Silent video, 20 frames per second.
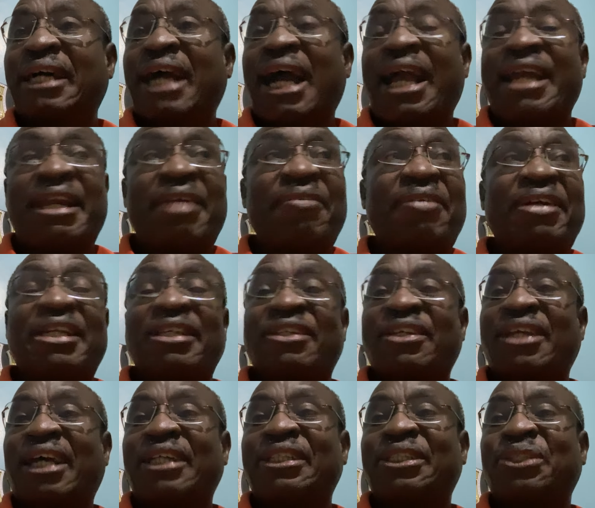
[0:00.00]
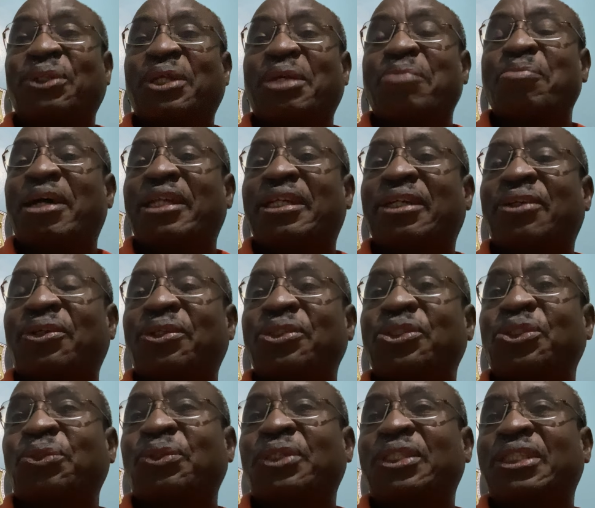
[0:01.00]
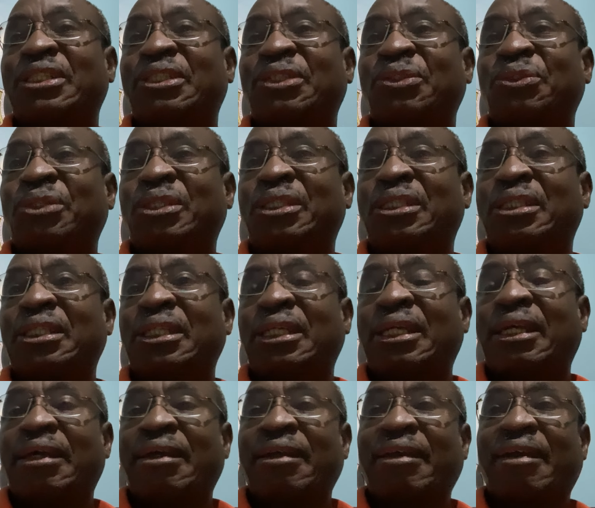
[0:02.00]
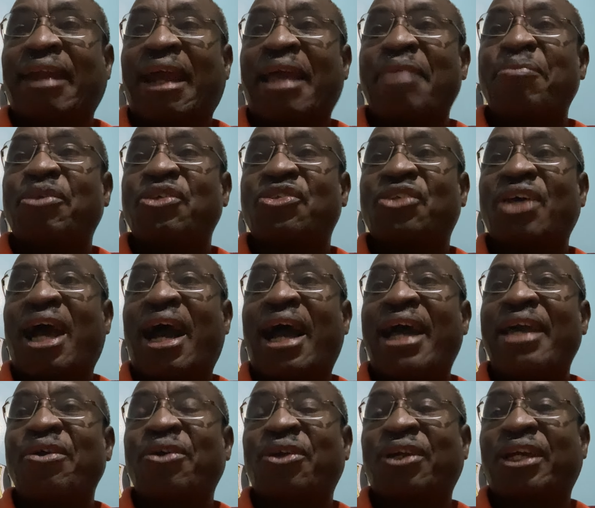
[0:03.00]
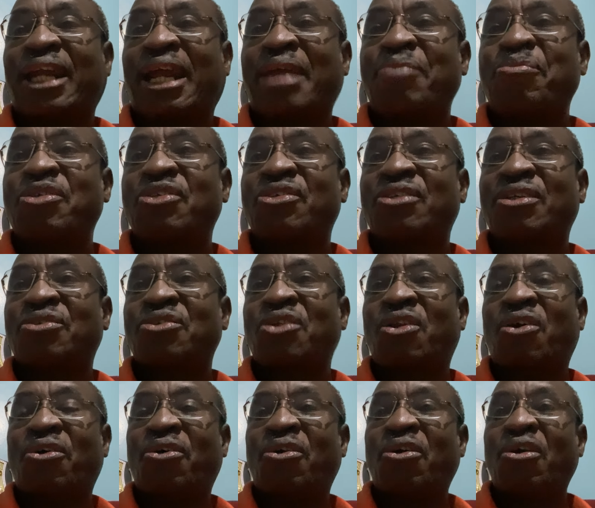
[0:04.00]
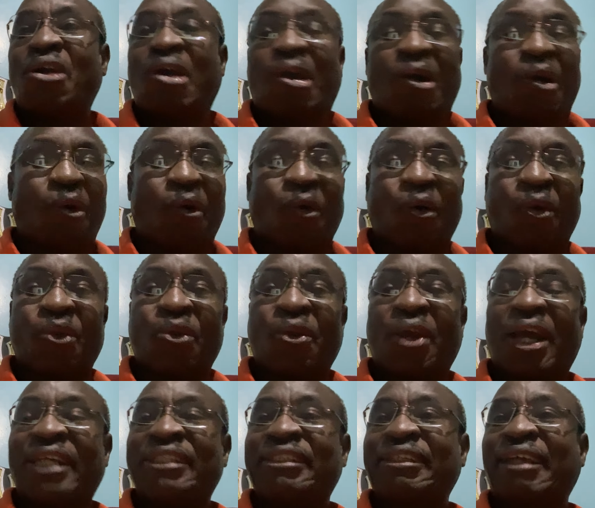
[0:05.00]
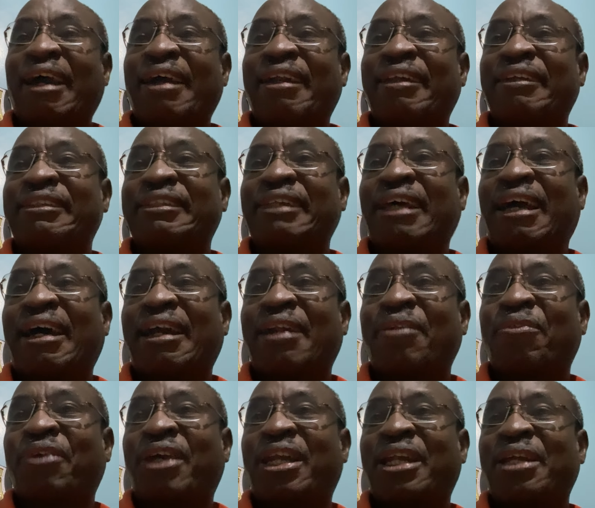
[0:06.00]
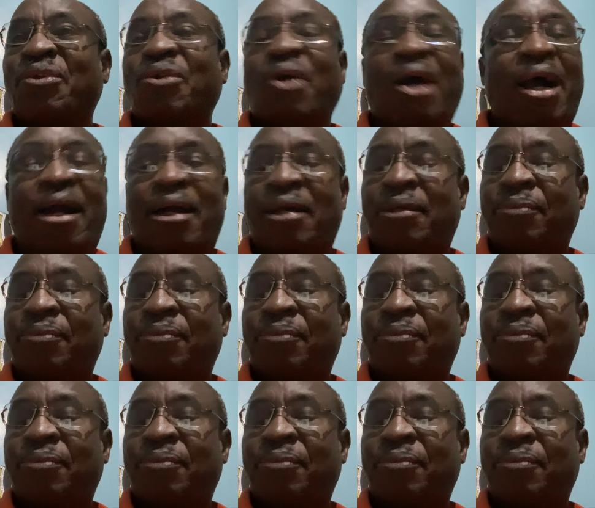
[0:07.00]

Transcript: I never discussed to him at, squeezes, crime is high or crime is low, or your askaris are very good.